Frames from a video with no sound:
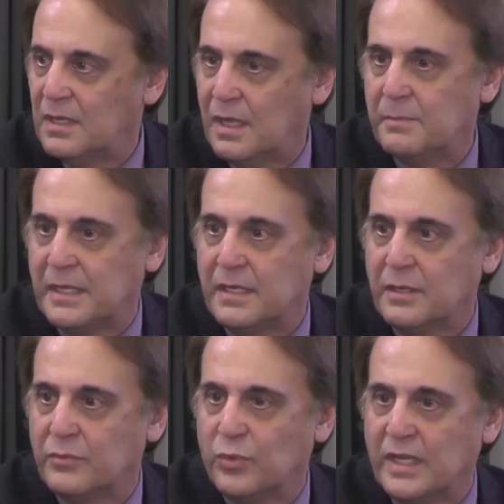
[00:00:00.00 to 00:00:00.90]
I mean,
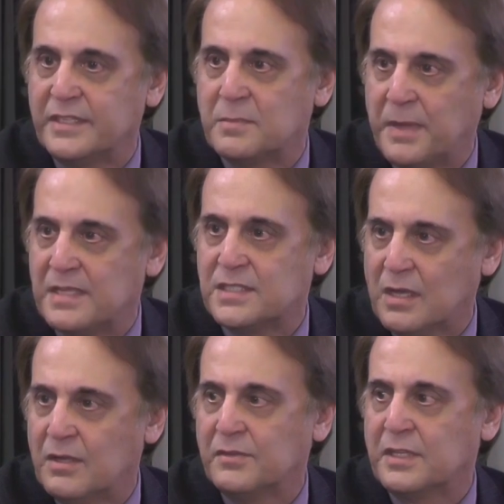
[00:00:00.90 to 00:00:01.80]
it really depends
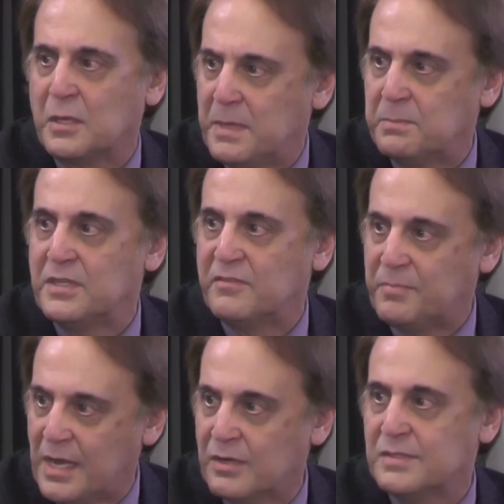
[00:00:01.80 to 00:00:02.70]
on the commitment of
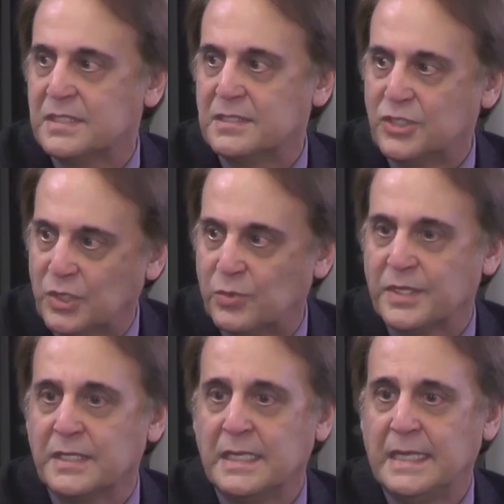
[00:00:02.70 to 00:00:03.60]
parents and
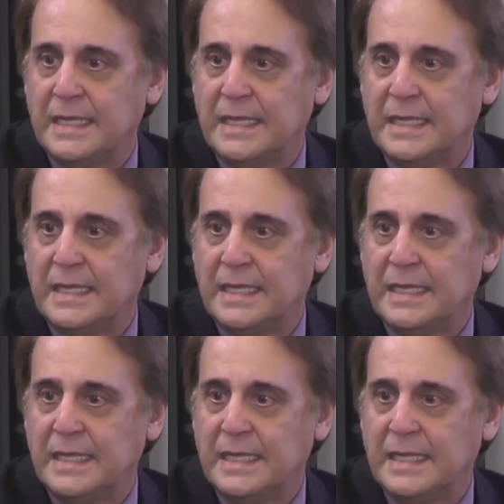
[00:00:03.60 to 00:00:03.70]
children